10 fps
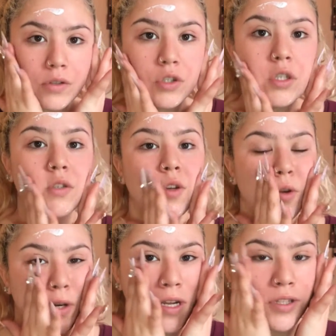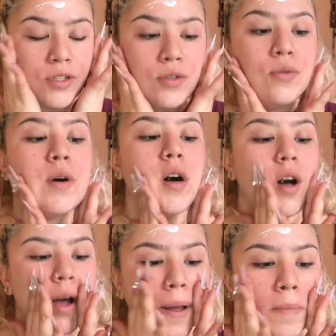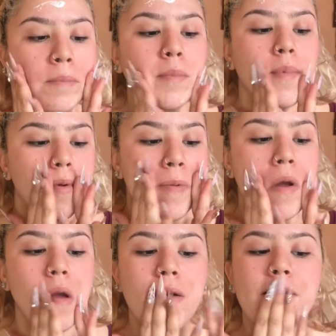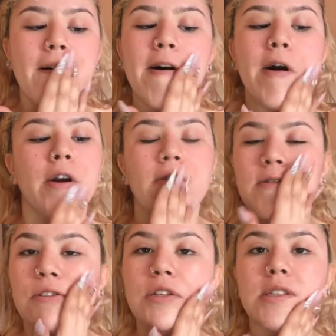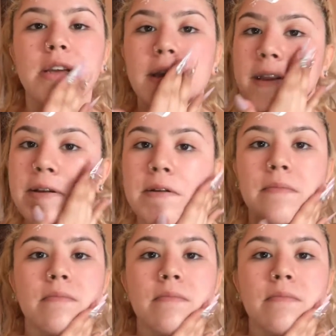just so you're not too hard on your skin.